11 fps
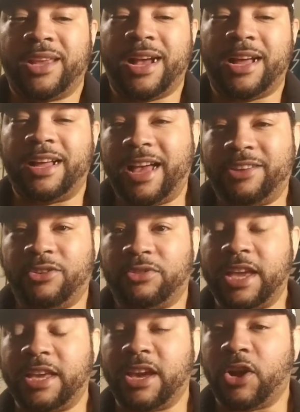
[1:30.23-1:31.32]
I don't
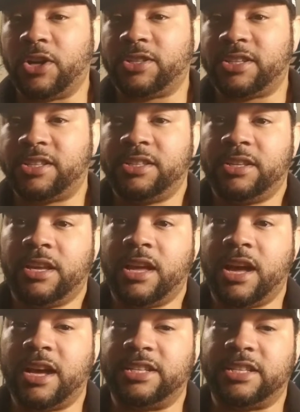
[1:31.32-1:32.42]
think it hurts us.
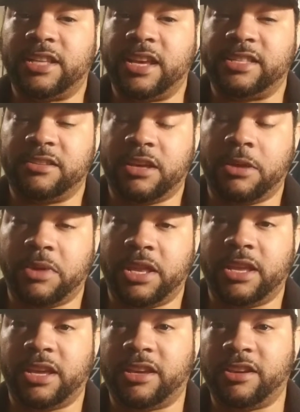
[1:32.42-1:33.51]
I just think, I mean,
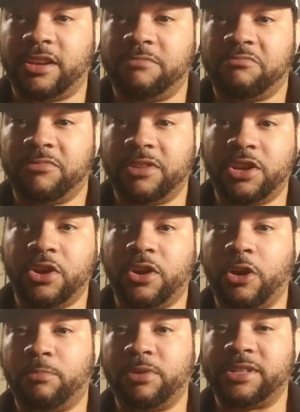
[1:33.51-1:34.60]
it could, you know,
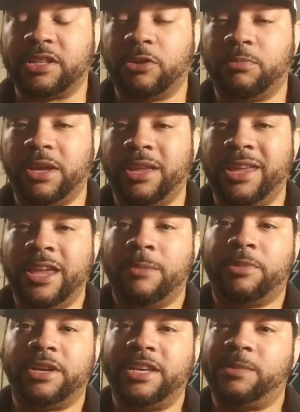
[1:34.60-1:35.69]
help us a little bit,
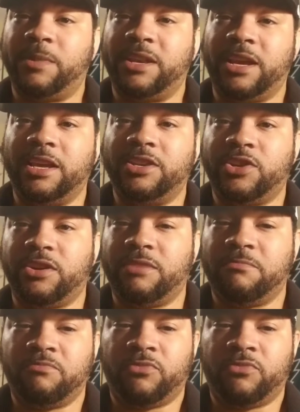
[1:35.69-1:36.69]
but he's been injured,